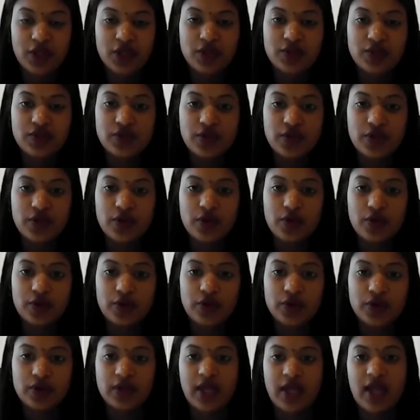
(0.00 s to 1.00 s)
So
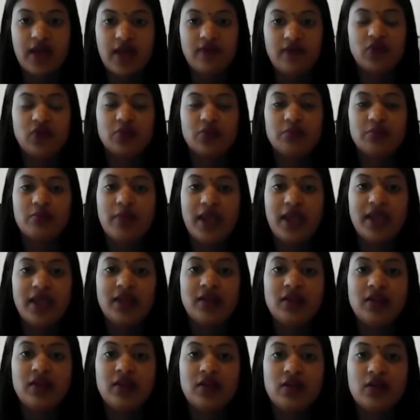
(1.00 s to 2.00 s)
you can have your
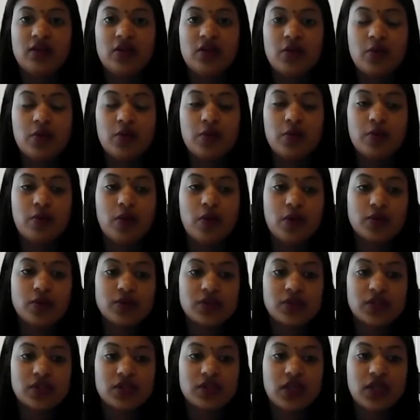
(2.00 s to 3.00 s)
main
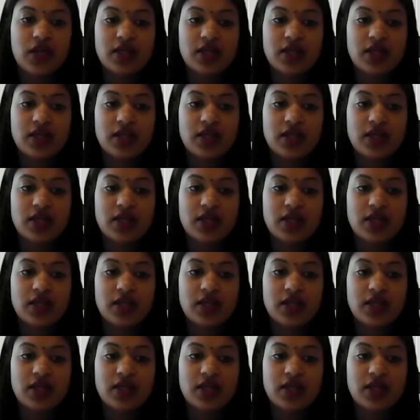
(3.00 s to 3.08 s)
quote